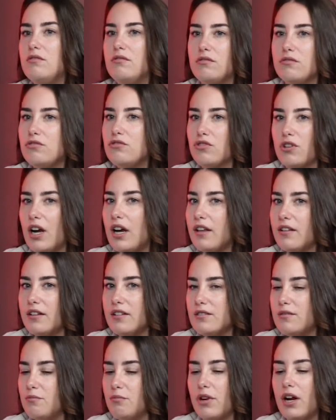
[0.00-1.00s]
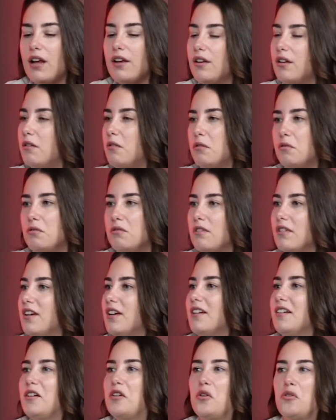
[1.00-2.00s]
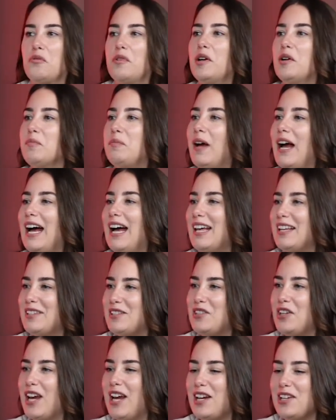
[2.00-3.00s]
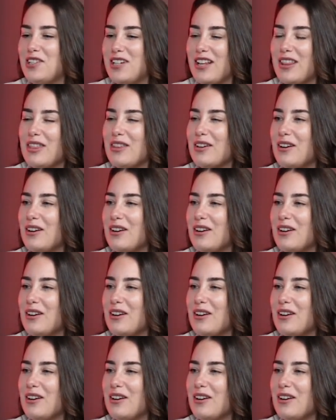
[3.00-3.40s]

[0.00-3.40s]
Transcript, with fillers: to try this brand new career path change at